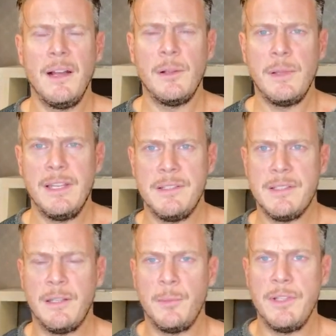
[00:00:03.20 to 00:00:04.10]
Hello ladies and
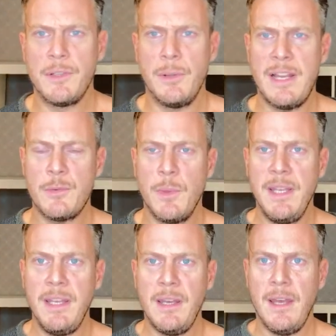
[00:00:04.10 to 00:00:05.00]
gentlemen, so last
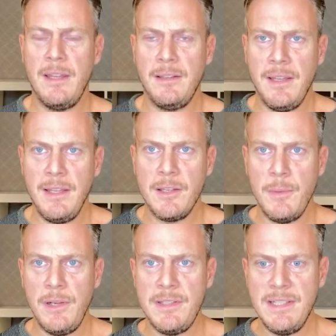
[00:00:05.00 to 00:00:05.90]
week in the
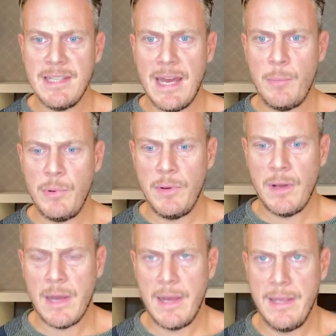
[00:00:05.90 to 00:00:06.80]
community tab
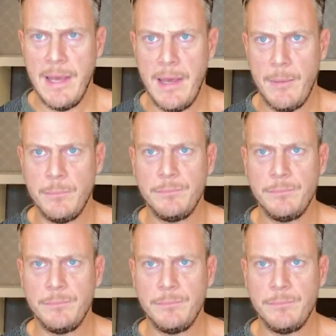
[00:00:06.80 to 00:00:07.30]
I